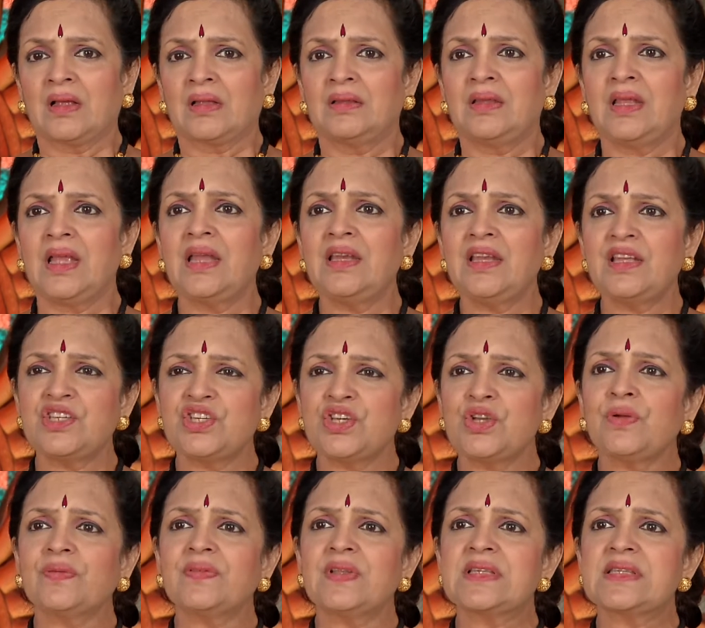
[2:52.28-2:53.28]
The energy
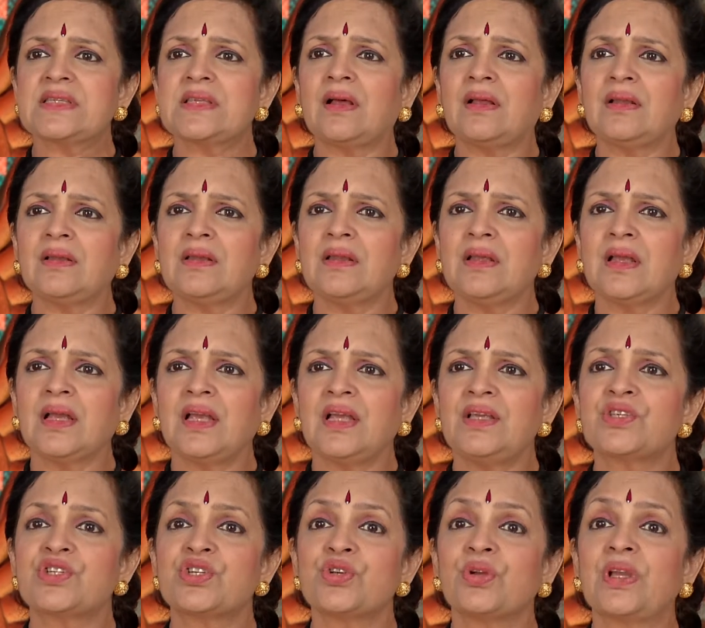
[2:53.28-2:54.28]
of the sun
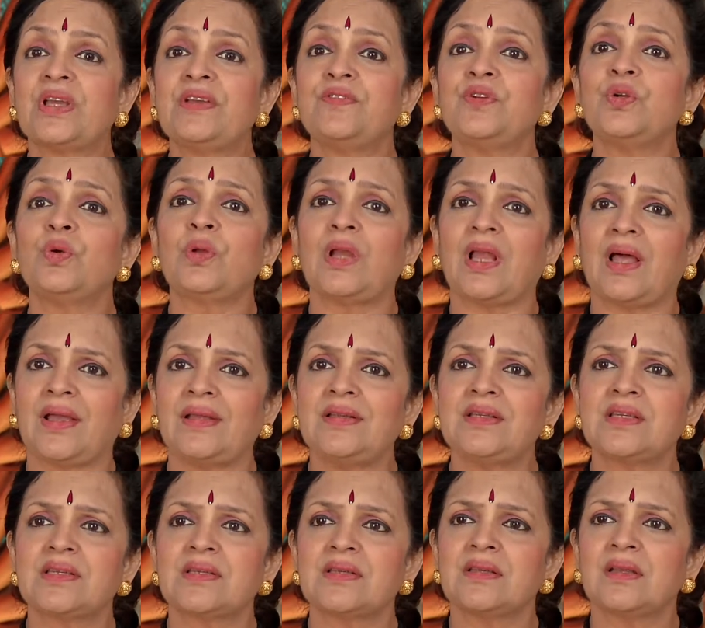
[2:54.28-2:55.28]
is to give you
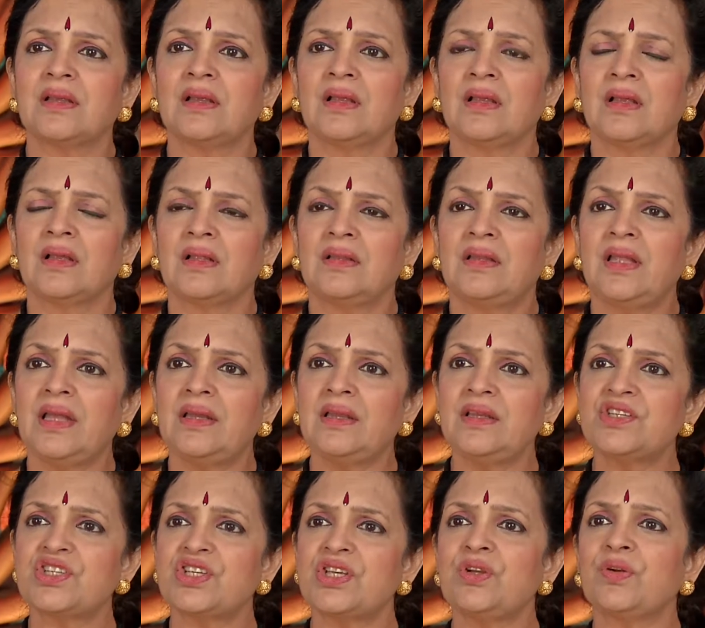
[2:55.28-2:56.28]
light. The
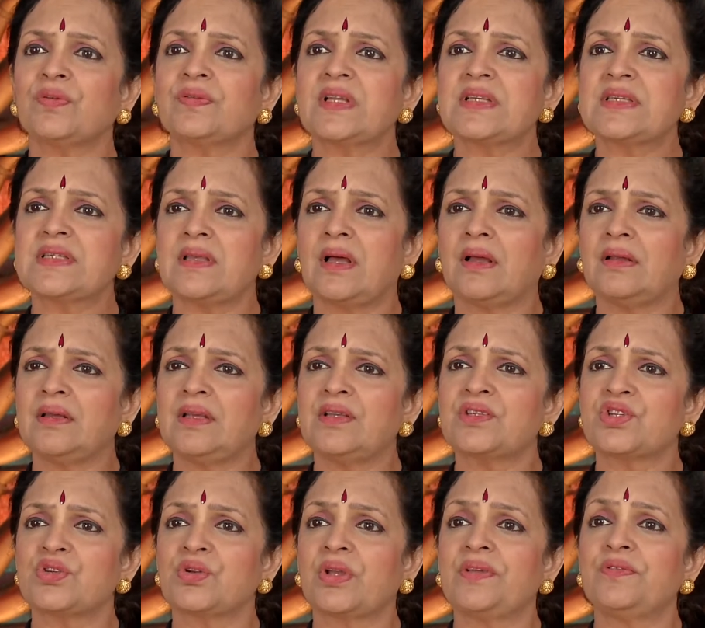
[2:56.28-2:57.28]
energy of the sun
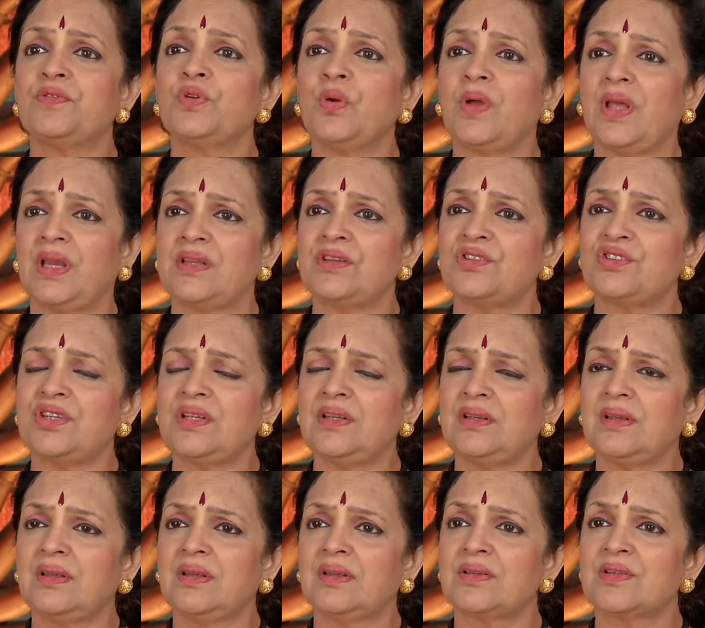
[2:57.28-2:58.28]
is to give you energy,
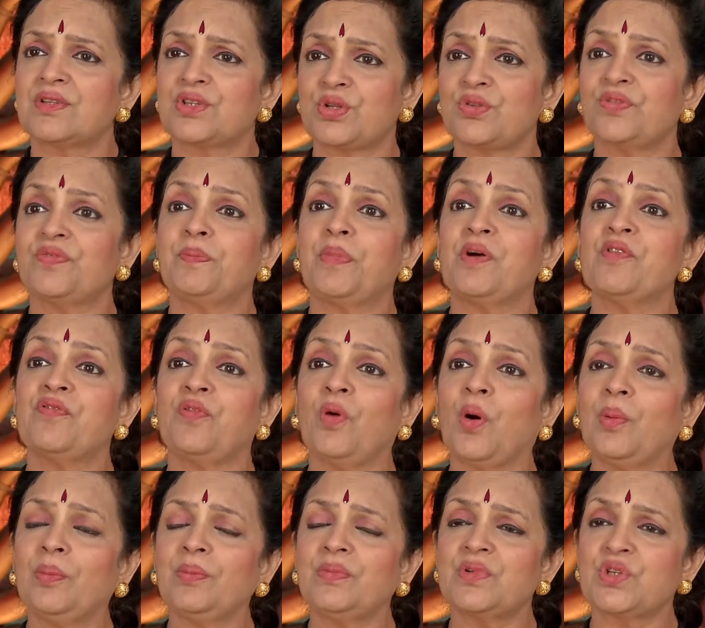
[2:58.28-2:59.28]
to
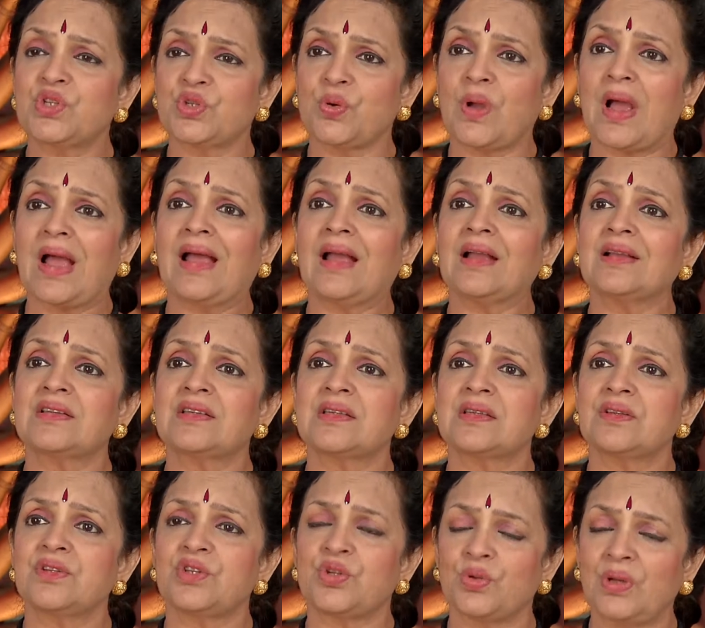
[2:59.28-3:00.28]
perform, to act,
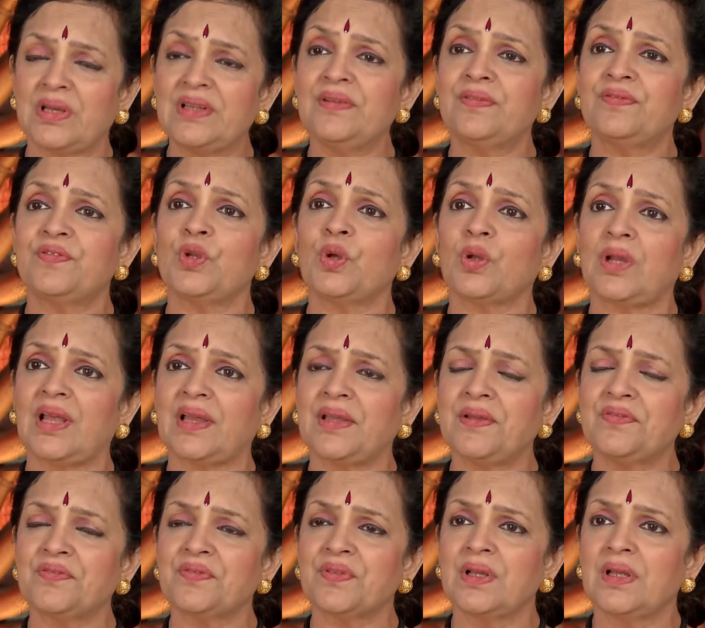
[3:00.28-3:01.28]
to live your
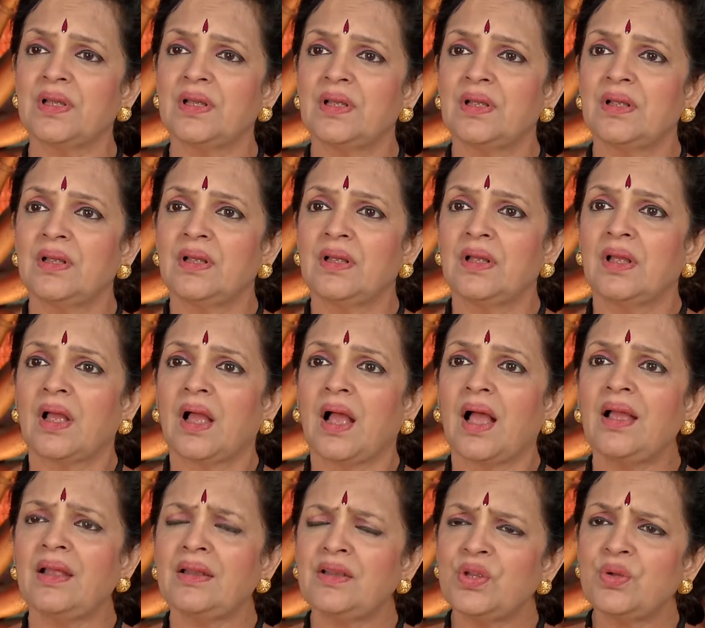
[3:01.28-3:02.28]
life.
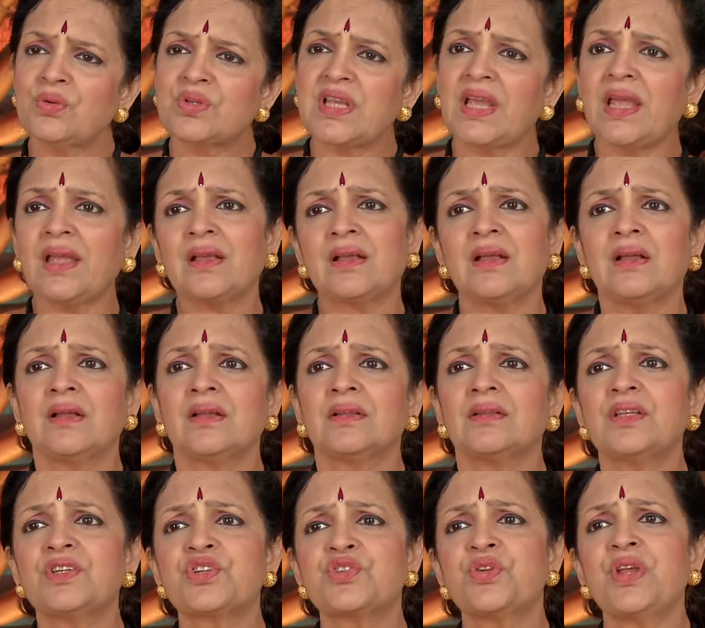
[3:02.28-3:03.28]
And you take
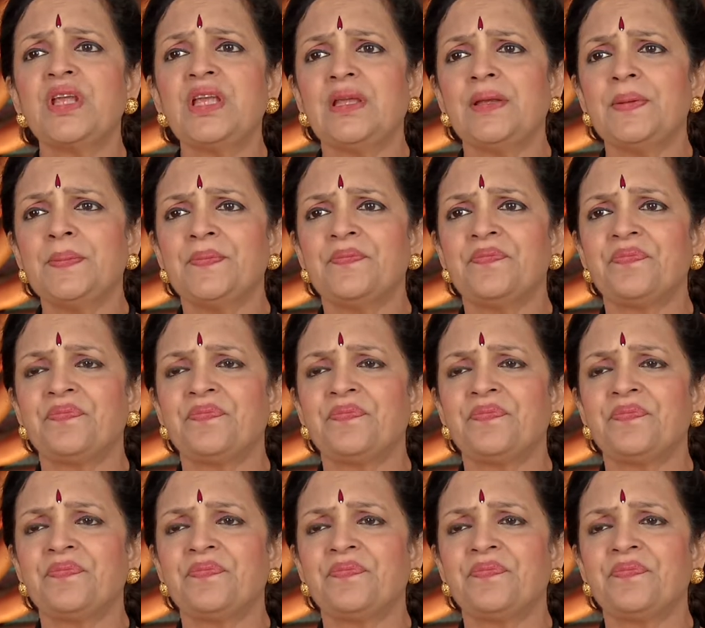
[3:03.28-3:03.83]
the tree.